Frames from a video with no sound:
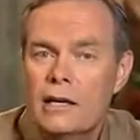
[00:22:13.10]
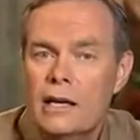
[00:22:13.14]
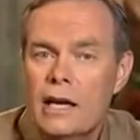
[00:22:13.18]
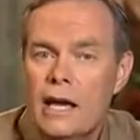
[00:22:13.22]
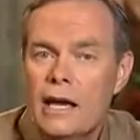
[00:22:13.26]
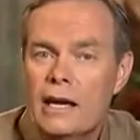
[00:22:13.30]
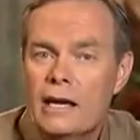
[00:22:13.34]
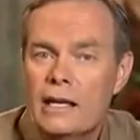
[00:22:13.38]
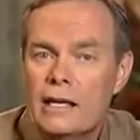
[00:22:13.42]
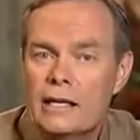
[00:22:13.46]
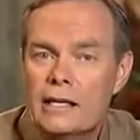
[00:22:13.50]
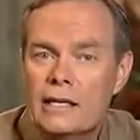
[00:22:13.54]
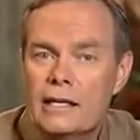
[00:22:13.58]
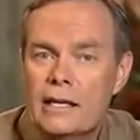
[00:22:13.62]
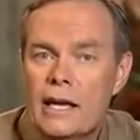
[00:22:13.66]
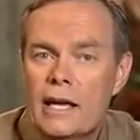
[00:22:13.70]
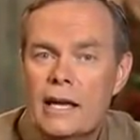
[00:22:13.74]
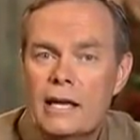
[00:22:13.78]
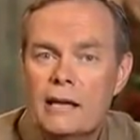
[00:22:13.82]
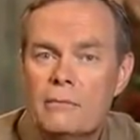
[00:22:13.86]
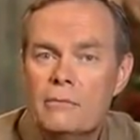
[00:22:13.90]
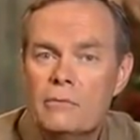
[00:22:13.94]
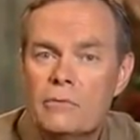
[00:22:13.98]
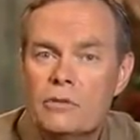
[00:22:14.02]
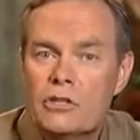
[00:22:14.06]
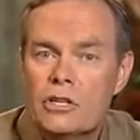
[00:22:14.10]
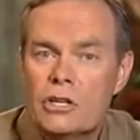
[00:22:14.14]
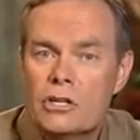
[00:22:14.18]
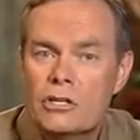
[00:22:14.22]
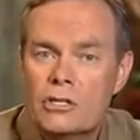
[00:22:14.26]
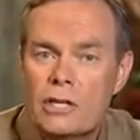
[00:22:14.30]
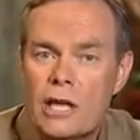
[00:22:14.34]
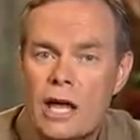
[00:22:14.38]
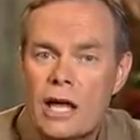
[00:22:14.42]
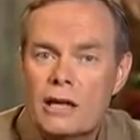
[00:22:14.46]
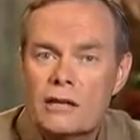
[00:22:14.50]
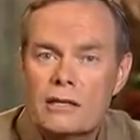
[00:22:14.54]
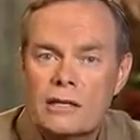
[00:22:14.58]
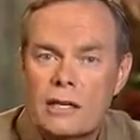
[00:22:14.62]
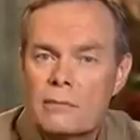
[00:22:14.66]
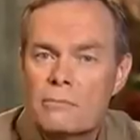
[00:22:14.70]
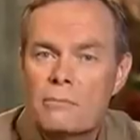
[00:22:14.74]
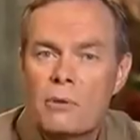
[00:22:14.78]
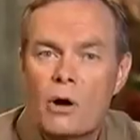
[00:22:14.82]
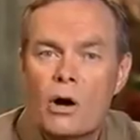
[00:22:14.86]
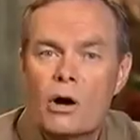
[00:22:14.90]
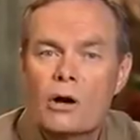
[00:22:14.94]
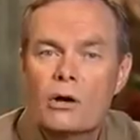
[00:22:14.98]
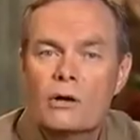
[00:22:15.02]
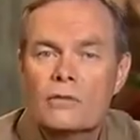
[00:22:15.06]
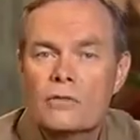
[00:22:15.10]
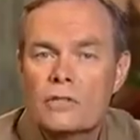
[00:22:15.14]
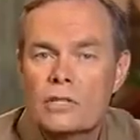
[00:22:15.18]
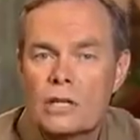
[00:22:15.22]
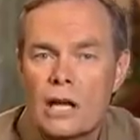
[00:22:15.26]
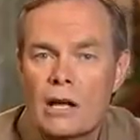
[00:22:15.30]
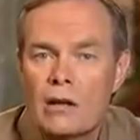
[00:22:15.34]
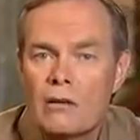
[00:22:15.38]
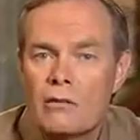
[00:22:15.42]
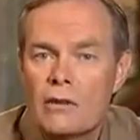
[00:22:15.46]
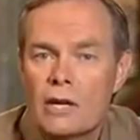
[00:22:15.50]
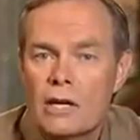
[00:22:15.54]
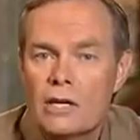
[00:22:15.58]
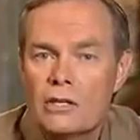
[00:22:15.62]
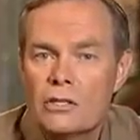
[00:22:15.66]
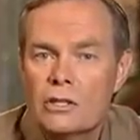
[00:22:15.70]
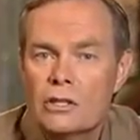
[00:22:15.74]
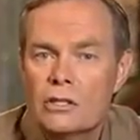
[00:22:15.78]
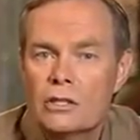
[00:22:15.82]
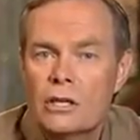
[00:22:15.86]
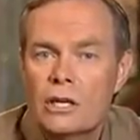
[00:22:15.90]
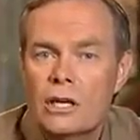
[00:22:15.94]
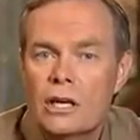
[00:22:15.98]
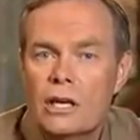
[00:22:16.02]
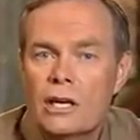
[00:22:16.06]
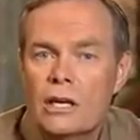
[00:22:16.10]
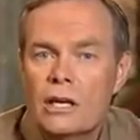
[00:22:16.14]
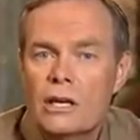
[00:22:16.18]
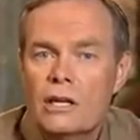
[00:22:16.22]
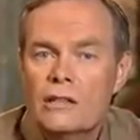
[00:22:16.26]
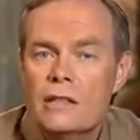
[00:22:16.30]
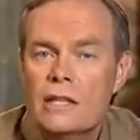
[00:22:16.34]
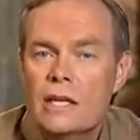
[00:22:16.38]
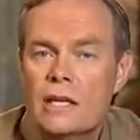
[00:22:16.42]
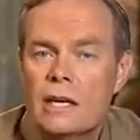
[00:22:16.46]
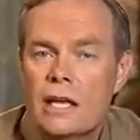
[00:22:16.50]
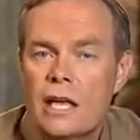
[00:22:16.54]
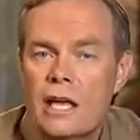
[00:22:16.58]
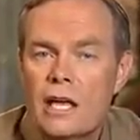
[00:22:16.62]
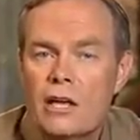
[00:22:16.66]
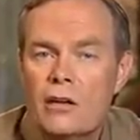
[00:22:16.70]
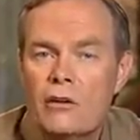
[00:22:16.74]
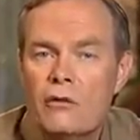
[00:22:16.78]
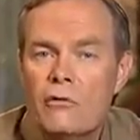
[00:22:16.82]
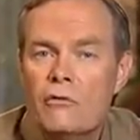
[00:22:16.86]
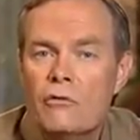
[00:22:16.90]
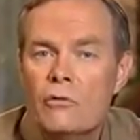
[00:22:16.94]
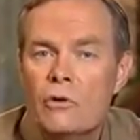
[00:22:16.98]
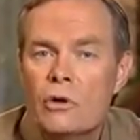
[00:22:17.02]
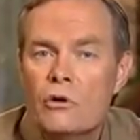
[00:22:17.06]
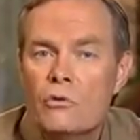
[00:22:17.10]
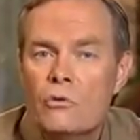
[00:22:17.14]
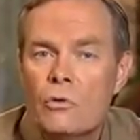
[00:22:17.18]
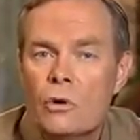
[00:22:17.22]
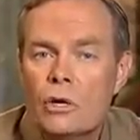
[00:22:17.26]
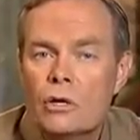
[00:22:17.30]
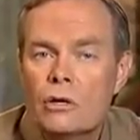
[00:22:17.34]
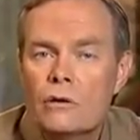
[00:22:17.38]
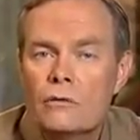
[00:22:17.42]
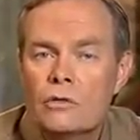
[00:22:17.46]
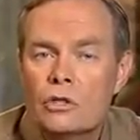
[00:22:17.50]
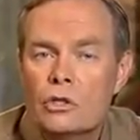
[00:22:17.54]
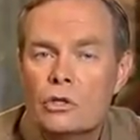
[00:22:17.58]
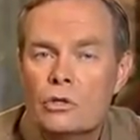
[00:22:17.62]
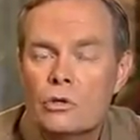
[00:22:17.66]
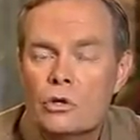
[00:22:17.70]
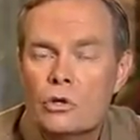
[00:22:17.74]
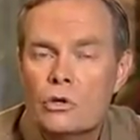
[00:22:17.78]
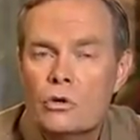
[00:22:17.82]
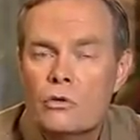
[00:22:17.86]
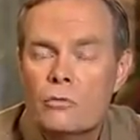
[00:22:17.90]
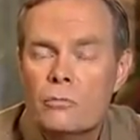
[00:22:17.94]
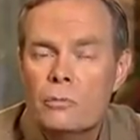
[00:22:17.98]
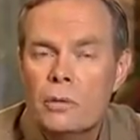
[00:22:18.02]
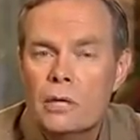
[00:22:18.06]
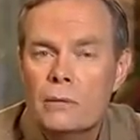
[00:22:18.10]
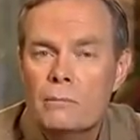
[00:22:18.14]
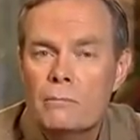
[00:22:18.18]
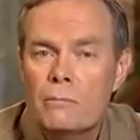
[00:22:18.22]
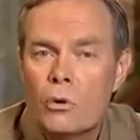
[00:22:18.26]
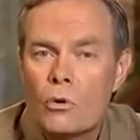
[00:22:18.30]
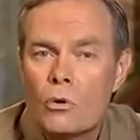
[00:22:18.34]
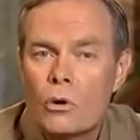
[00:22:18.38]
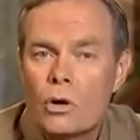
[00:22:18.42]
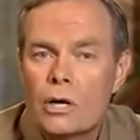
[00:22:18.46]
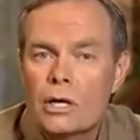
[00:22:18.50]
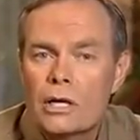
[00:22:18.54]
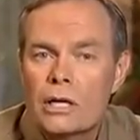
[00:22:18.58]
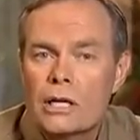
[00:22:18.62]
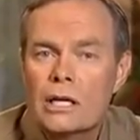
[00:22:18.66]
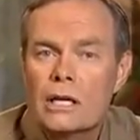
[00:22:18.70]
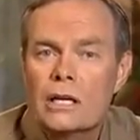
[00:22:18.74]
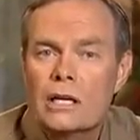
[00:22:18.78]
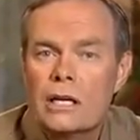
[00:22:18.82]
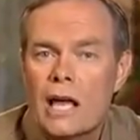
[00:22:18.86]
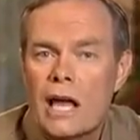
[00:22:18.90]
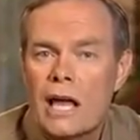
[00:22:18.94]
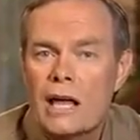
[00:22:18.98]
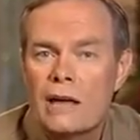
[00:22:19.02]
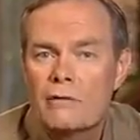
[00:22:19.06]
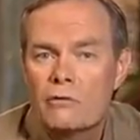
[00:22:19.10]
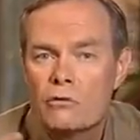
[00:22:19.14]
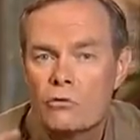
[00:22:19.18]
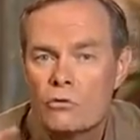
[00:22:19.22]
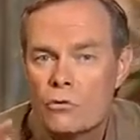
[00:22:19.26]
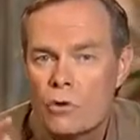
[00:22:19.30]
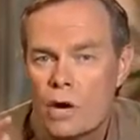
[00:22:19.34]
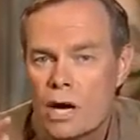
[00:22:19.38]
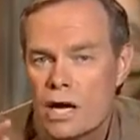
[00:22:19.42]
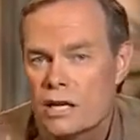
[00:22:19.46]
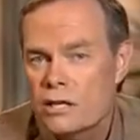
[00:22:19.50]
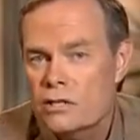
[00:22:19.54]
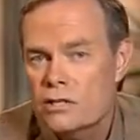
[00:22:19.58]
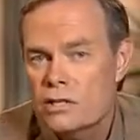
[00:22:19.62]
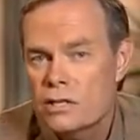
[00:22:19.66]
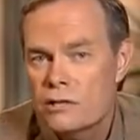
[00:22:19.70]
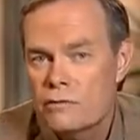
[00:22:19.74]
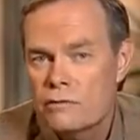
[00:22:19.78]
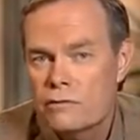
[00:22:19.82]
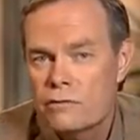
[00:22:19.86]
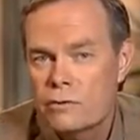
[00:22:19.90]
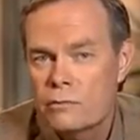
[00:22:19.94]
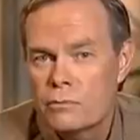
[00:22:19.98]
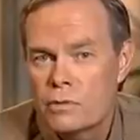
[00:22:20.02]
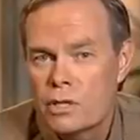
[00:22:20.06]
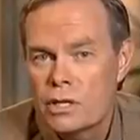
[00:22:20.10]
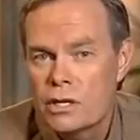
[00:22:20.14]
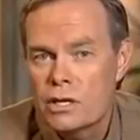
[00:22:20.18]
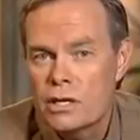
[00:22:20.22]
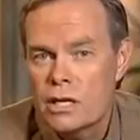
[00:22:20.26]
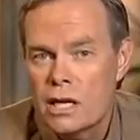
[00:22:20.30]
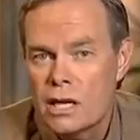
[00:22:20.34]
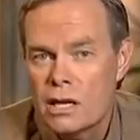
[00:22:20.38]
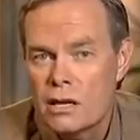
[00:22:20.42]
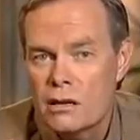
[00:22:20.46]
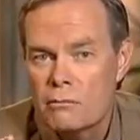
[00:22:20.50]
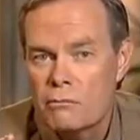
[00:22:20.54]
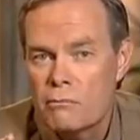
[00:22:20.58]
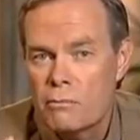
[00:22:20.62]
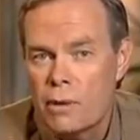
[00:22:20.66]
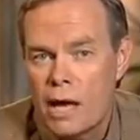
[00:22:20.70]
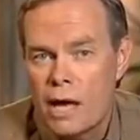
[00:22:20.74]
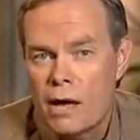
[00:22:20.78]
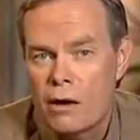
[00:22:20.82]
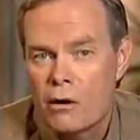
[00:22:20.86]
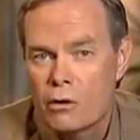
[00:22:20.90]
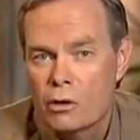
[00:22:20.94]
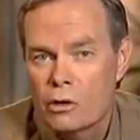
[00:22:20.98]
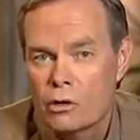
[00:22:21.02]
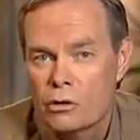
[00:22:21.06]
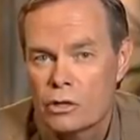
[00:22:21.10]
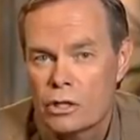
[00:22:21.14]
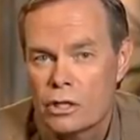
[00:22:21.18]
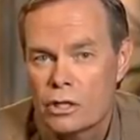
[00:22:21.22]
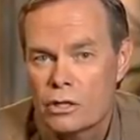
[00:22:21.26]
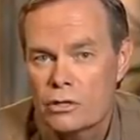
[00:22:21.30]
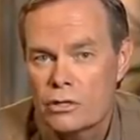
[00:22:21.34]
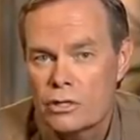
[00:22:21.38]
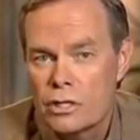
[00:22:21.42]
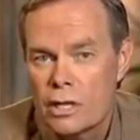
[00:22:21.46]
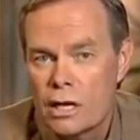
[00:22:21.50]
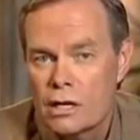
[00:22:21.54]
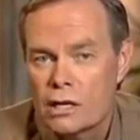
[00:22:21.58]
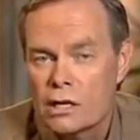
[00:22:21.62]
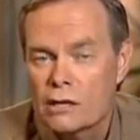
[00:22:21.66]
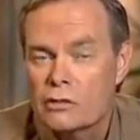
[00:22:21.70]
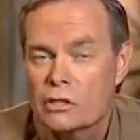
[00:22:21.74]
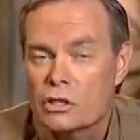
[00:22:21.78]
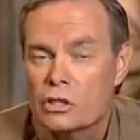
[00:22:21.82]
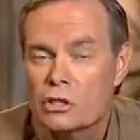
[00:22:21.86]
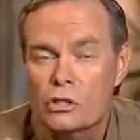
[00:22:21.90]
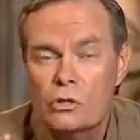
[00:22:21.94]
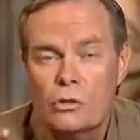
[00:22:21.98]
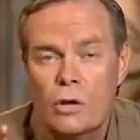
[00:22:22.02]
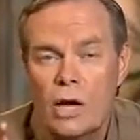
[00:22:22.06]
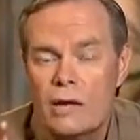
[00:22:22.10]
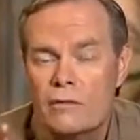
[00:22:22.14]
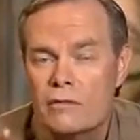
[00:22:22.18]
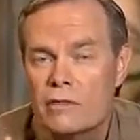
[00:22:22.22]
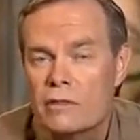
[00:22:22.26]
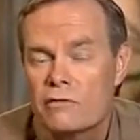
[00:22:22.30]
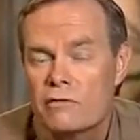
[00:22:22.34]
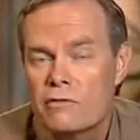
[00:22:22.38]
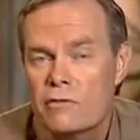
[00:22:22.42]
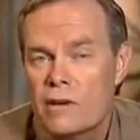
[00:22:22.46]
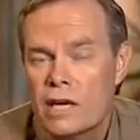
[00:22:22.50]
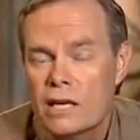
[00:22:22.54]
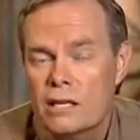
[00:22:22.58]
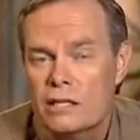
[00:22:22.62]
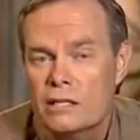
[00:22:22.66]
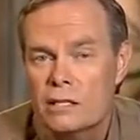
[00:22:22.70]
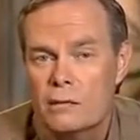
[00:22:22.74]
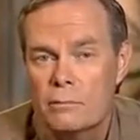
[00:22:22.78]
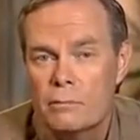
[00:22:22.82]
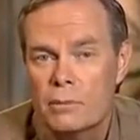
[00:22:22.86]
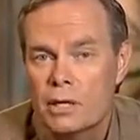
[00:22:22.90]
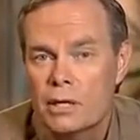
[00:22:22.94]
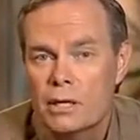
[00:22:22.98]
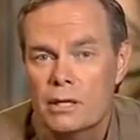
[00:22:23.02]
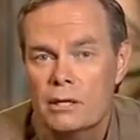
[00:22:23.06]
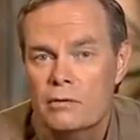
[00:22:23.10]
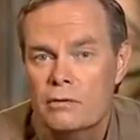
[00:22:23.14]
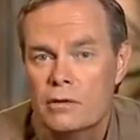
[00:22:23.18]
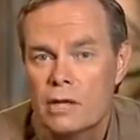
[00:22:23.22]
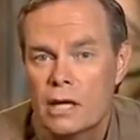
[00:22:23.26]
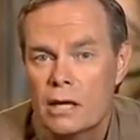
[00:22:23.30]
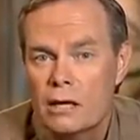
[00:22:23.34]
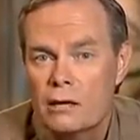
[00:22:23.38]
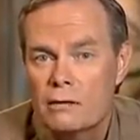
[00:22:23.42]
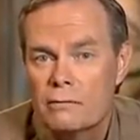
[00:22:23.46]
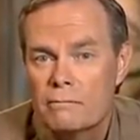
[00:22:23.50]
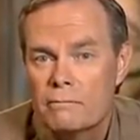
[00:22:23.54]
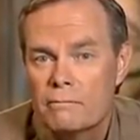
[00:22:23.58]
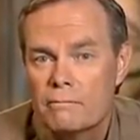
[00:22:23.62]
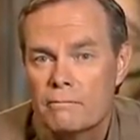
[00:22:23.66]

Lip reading: and it came just as a part of salvation, then every one of you who have been born again have raising from the dead power on the inside of you. You have the faith to believe that.